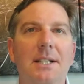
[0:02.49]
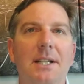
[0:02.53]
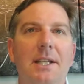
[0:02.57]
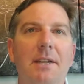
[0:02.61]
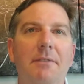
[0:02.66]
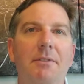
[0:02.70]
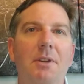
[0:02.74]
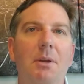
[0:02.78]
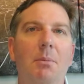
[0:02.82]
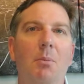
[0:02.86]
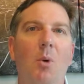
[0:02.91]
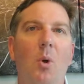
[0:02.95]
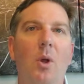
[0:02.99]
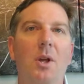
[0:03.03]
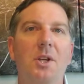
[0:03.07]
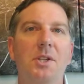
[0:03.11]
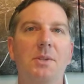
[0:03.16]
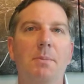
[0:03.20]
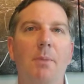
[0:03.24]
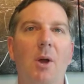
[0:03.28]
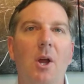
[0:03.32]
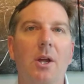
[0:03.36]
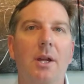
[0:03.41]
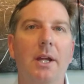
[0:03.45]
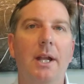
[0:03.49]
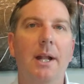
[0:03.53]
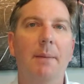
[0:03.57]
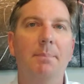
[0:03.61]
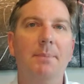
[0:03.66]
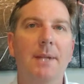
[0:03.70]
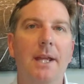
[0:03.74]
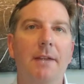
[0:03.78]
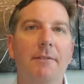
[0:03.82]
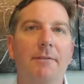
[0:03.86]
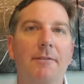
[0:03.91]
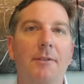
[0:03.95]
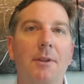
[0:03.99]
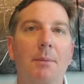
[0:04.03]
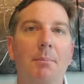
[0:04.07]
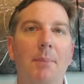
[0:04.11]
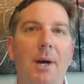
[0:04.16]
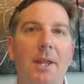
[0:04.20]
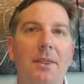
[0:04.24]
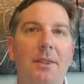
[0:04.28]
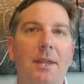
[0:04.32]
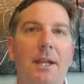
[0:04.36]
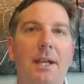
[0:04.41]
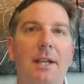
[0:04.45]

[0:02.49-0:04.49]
to give you a mortgage market update for the month